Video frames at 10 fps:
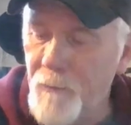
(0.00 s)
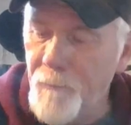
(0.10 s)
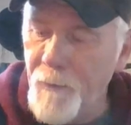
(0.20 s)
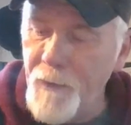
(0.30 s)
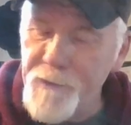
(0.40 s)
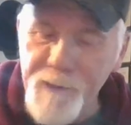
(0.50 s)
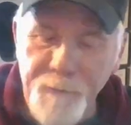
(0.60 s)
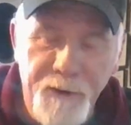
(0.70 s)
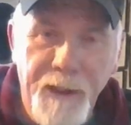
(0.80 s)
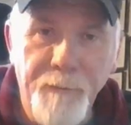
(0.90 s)
But
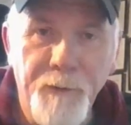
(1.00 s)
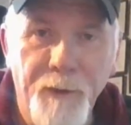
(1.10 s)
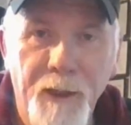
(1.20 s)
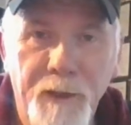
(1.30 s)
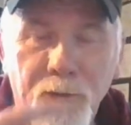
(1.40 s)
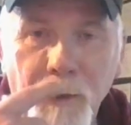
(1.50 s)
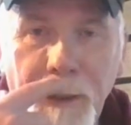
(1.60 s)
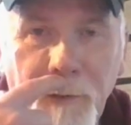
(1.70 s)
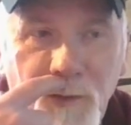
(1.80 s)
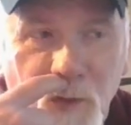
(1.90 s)
something came to mind
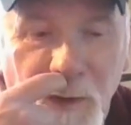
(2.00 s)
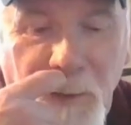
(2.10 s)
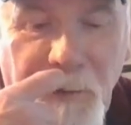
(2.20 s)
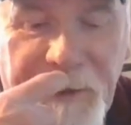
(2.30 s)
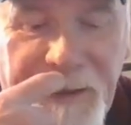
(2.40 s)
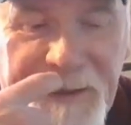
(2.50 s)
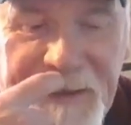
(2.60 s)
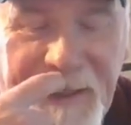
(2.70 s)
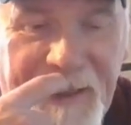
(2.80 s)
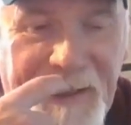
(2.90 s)
while I was working with this,
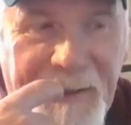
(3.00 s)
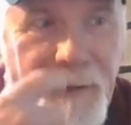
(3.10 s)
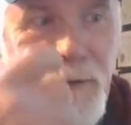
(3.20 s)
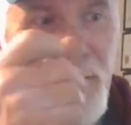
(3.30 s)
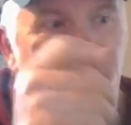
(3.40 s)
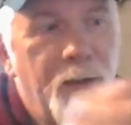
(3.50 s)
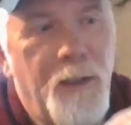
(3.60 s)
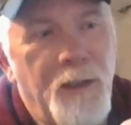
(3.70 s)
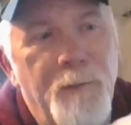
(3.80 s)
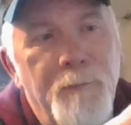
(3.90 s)
and
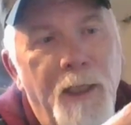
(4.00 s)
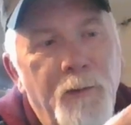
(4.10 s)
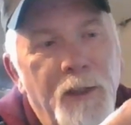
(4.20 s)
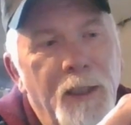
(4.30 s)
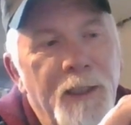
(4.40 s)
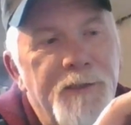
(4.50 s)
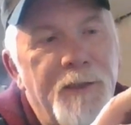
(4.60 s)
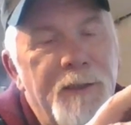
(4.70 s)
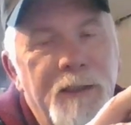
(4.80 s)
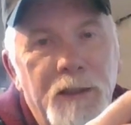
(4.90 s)
um, I realized
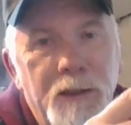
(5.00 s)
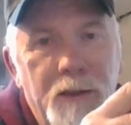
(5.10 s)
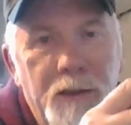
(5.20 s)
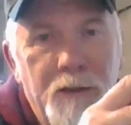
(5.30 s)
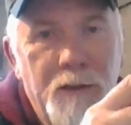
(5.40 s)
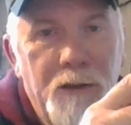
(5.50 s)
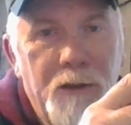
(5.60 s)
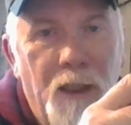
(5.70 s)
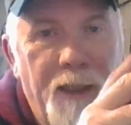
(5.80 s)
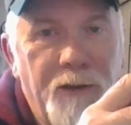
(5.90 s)

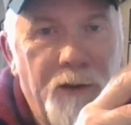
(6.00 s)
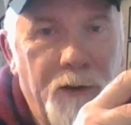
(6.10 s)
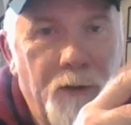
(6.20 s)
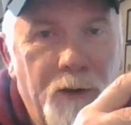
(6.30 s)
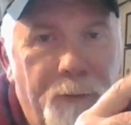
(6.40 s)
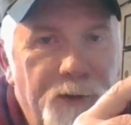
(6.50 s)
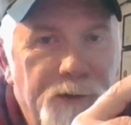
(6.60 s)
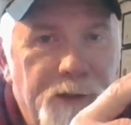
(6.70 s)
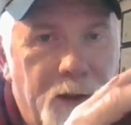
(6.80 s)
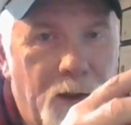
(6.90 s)
I could load up
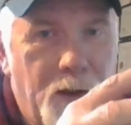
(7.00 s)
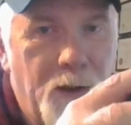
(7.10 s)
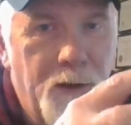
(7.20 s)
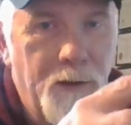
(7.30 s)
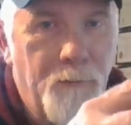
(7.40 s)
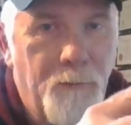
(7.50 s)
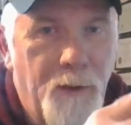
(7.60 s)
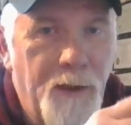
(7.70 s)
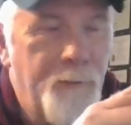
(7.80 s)
music on my